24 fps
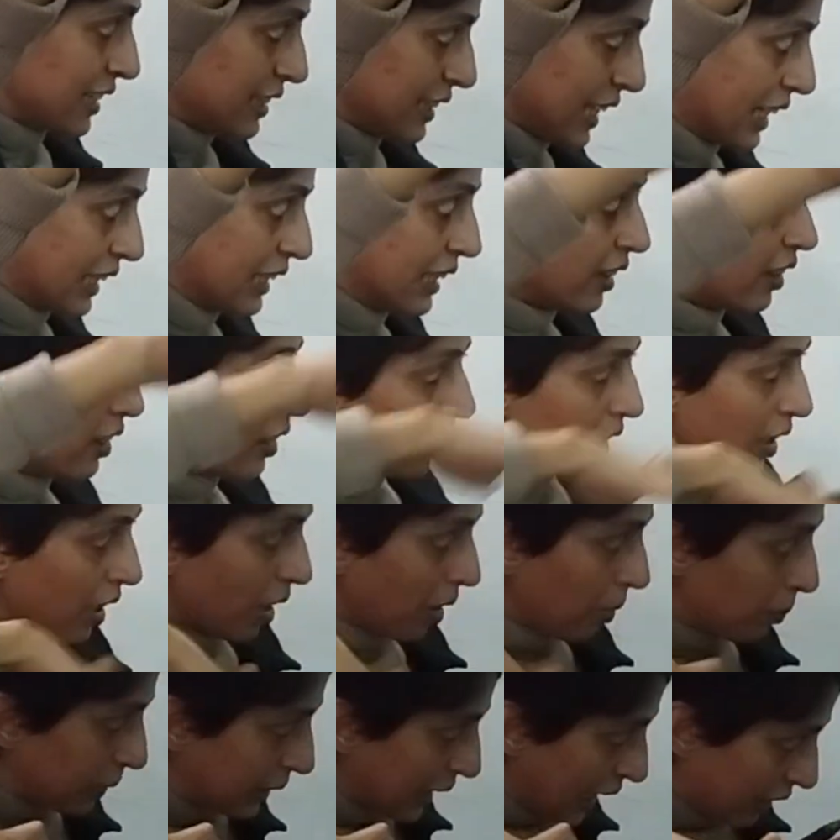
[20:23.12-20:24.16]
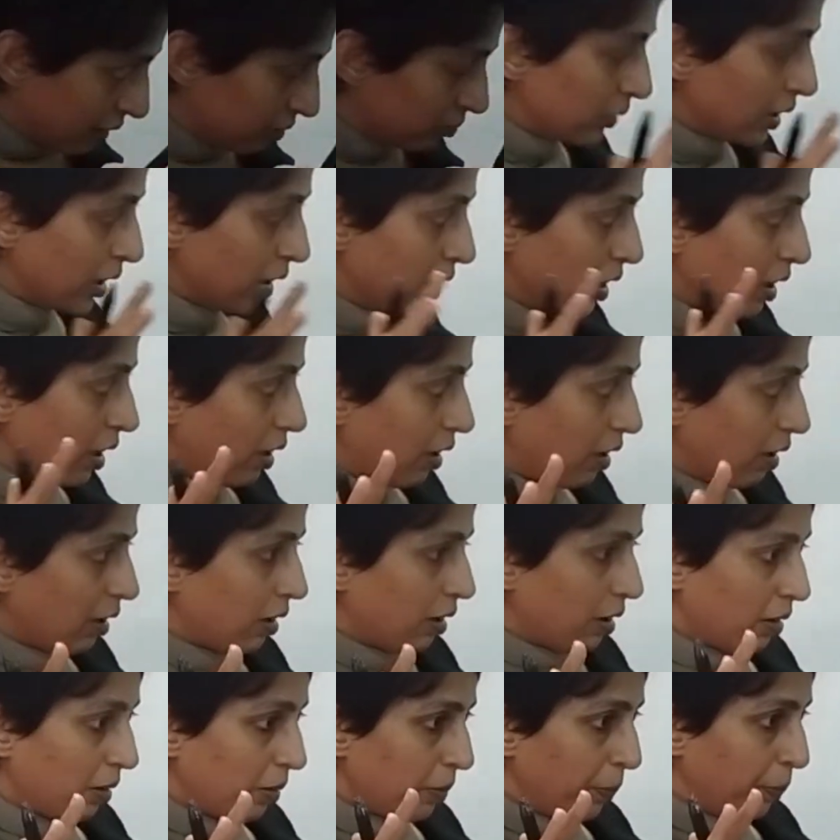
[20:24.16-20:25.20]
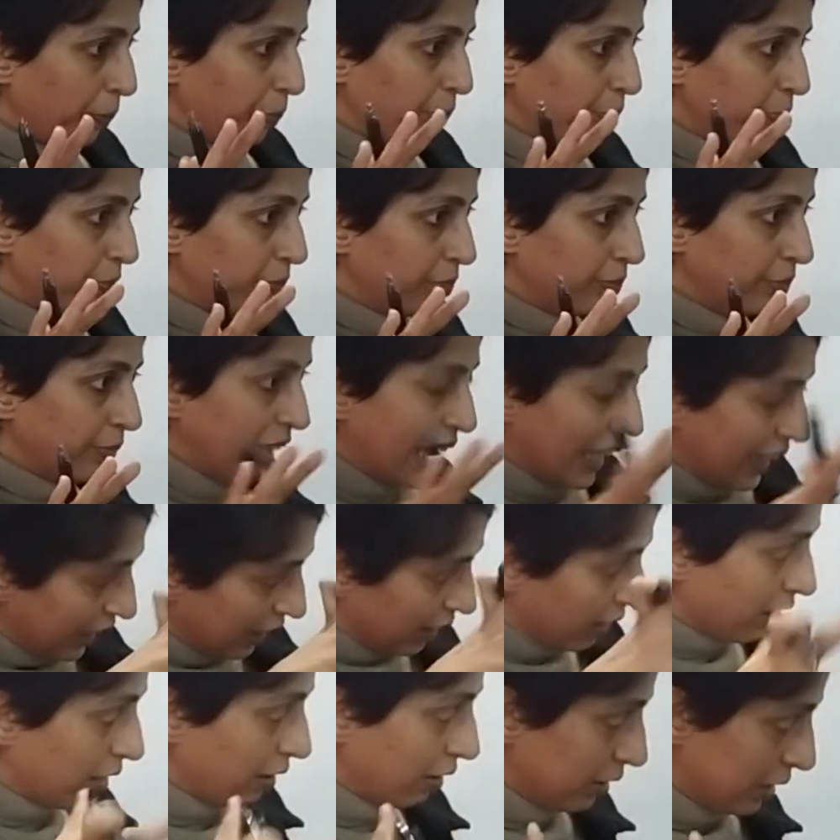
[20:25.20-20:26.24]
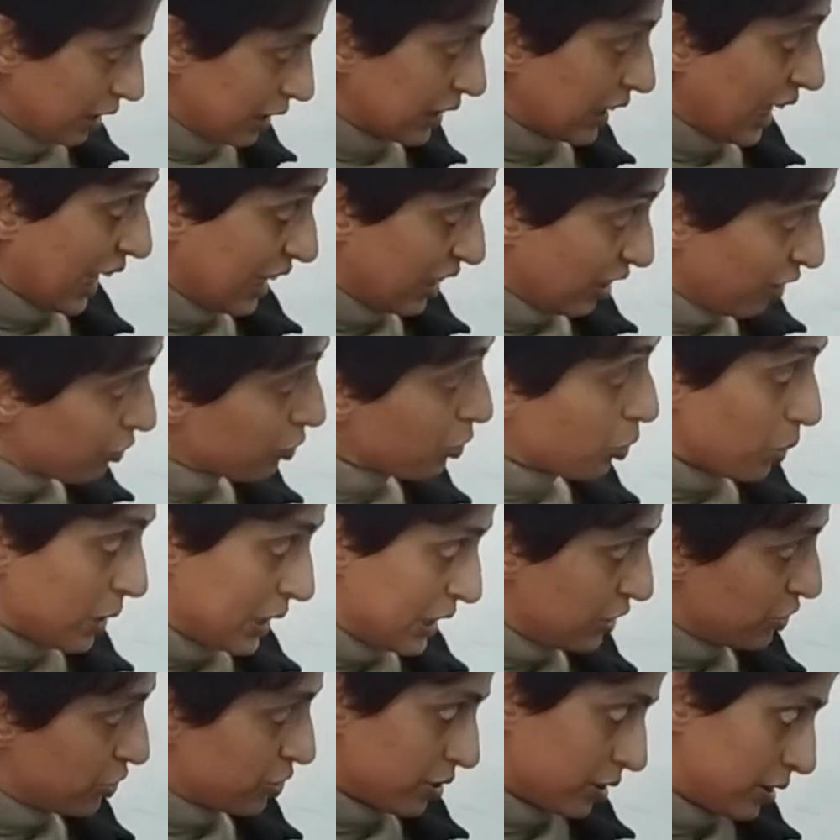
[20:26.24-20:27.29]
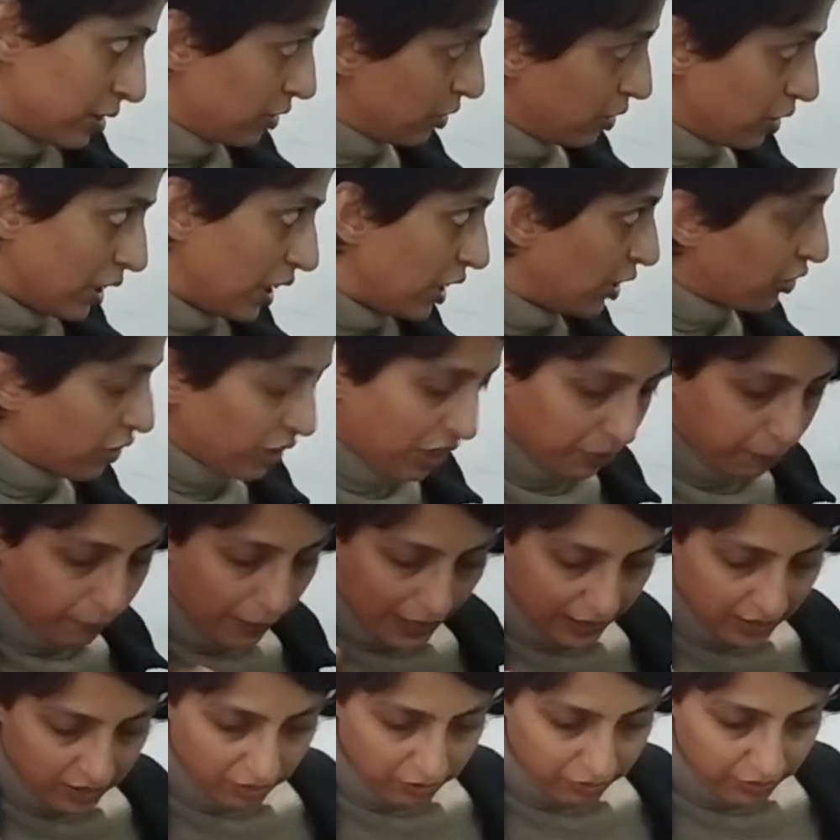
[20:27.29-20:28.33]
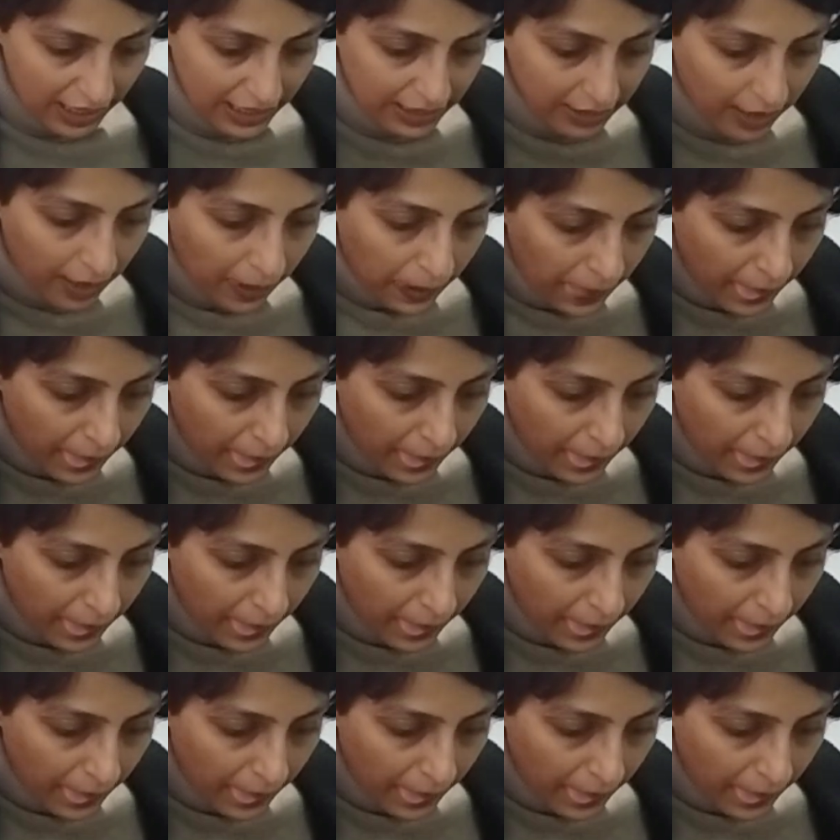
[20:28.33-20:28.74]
Delhi's. But then there is a certain kind of cohesion irrespective, right?